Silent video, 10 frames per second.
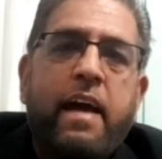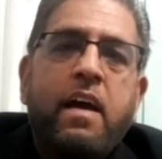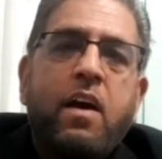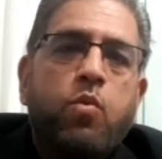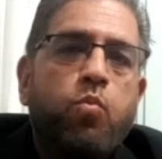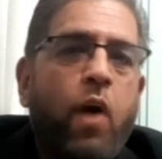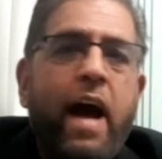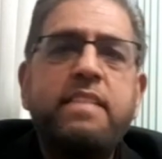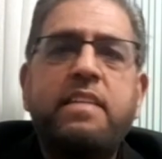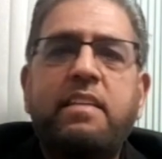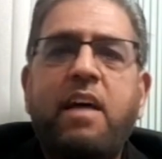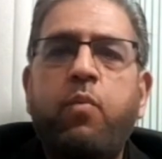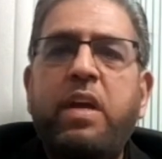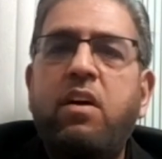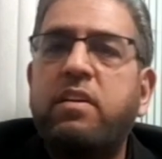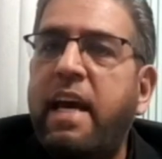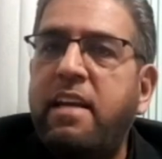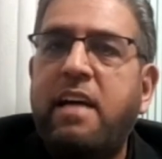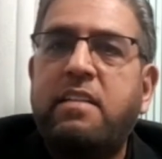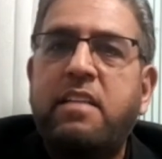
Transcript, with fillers: Why is it that we're not getting out of that?